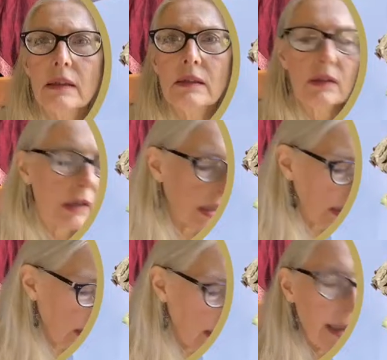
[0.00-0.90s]
to
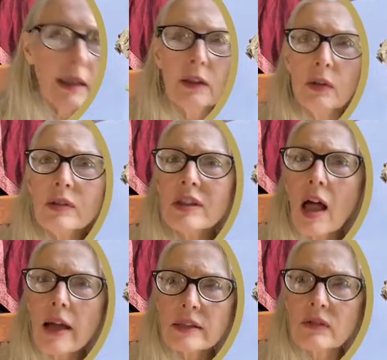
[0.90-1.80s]
dark, use
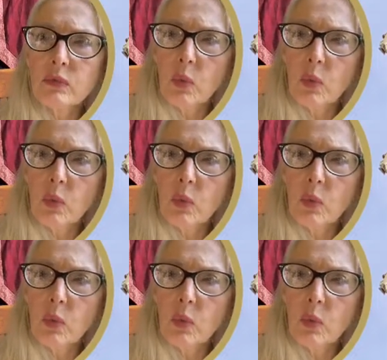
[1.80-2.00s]
lots of